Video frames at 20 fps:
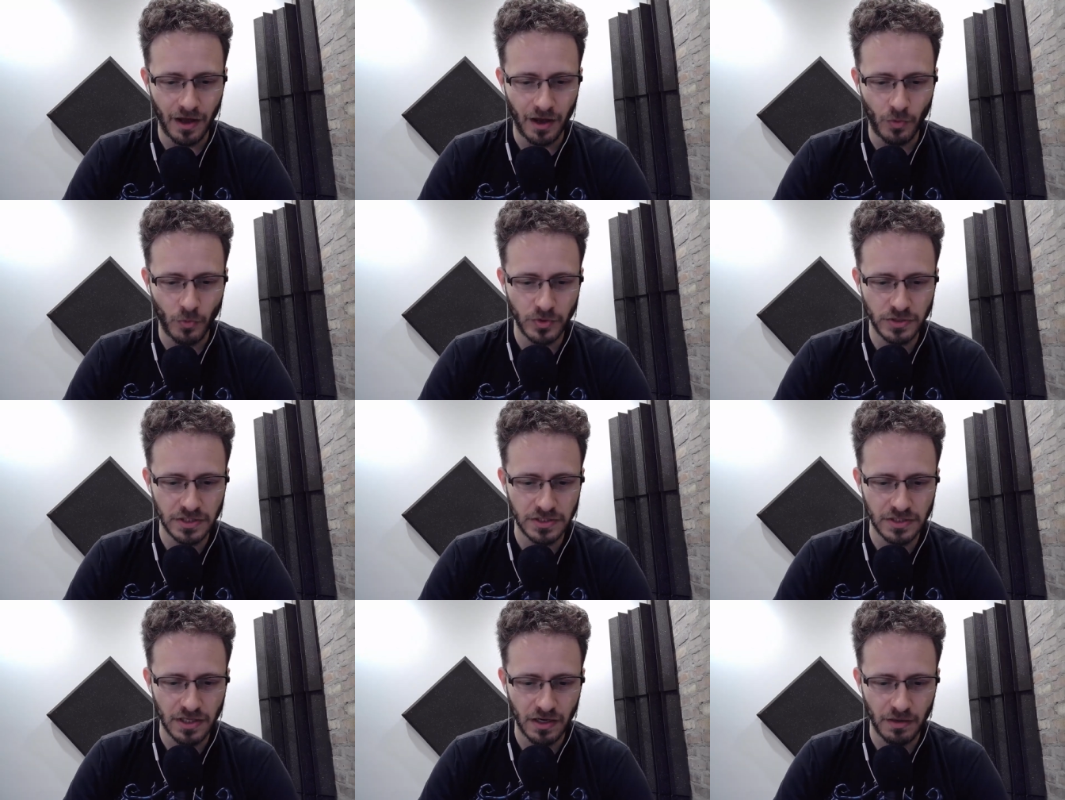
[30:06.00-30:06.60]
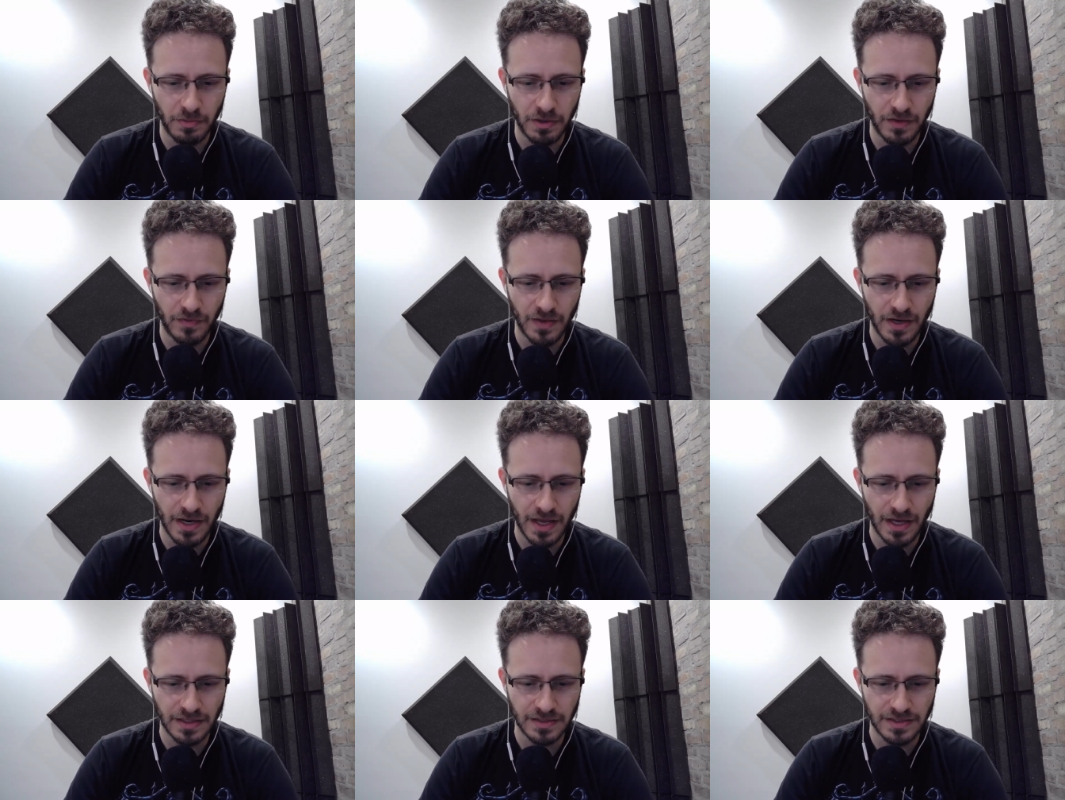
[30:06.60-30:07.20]
which is going to be in the
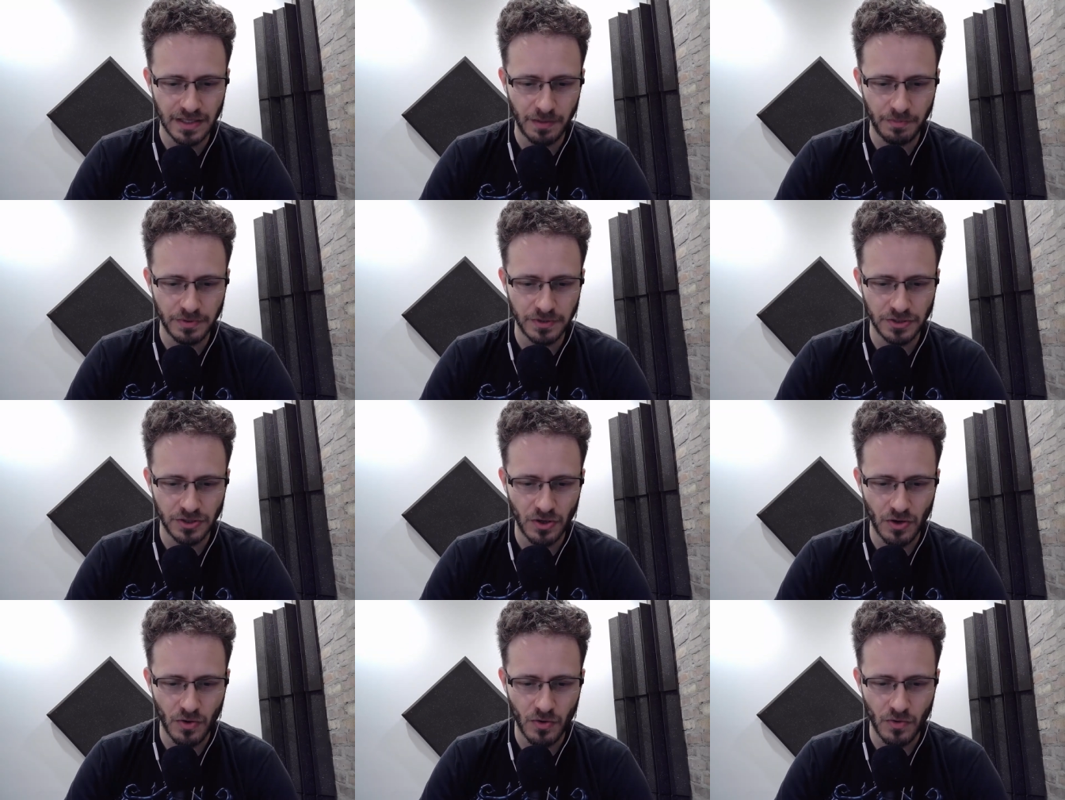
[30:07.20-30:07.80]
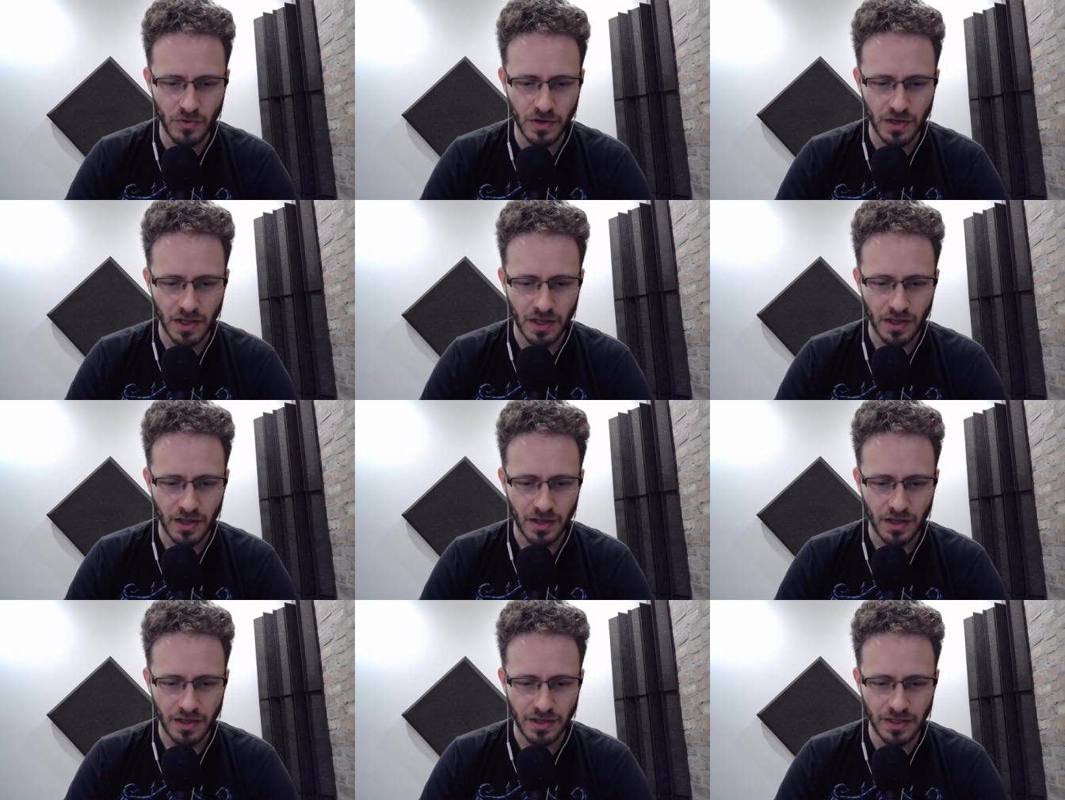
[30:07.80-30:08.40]
next episode.
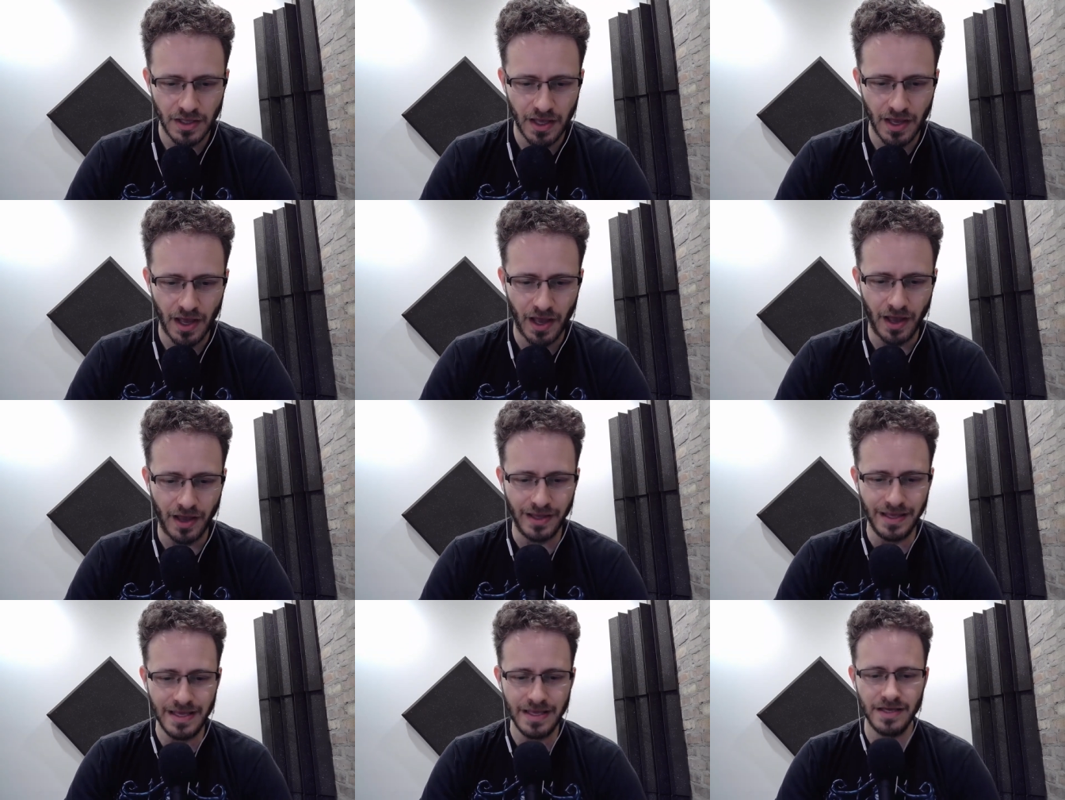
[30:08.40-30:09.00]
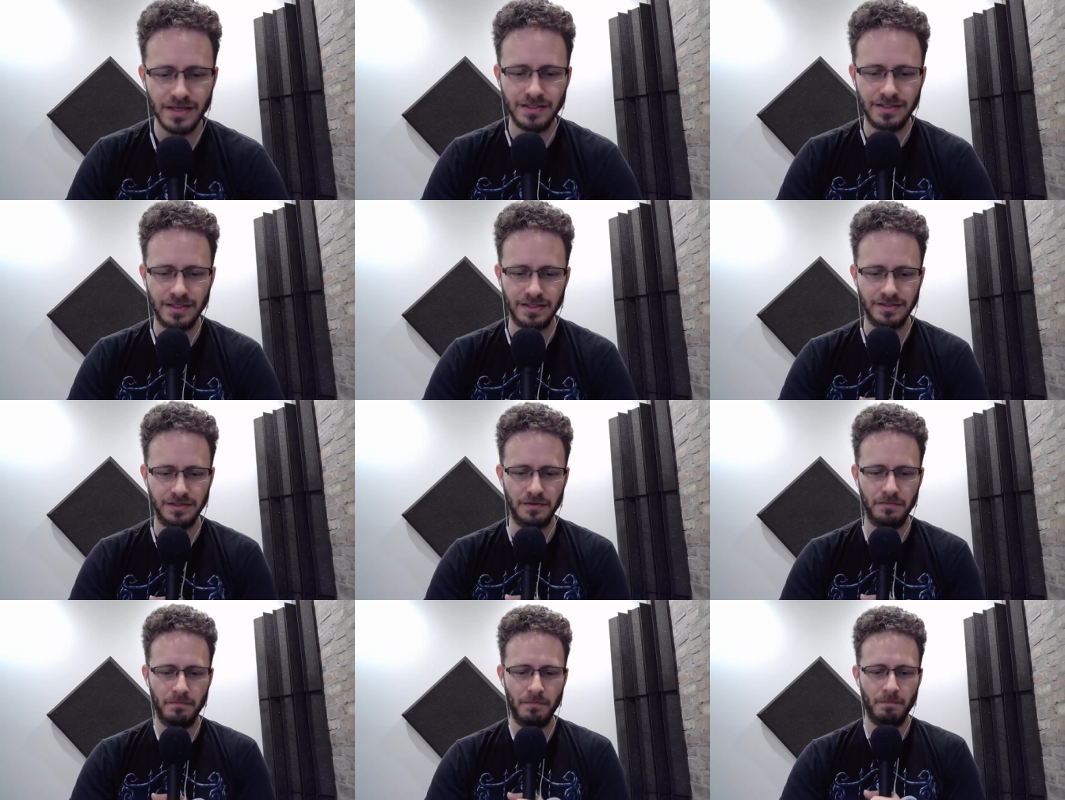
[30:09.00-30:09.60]
Yeah,
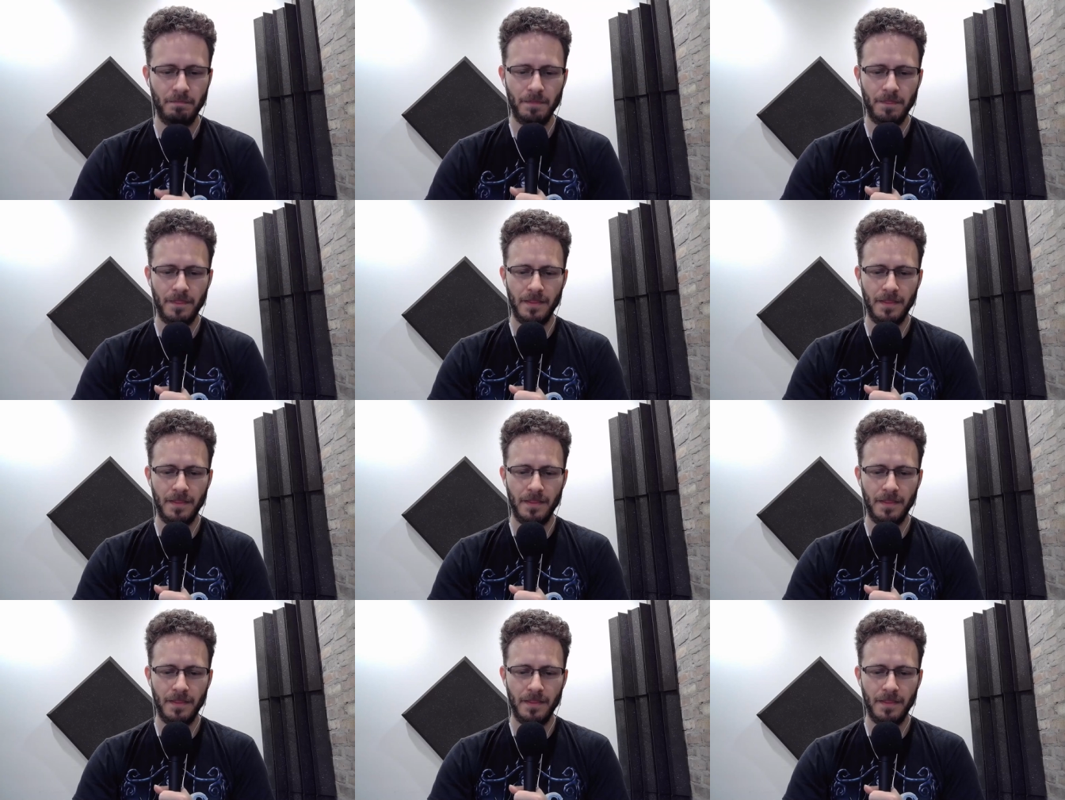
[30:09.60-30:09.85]
egotism.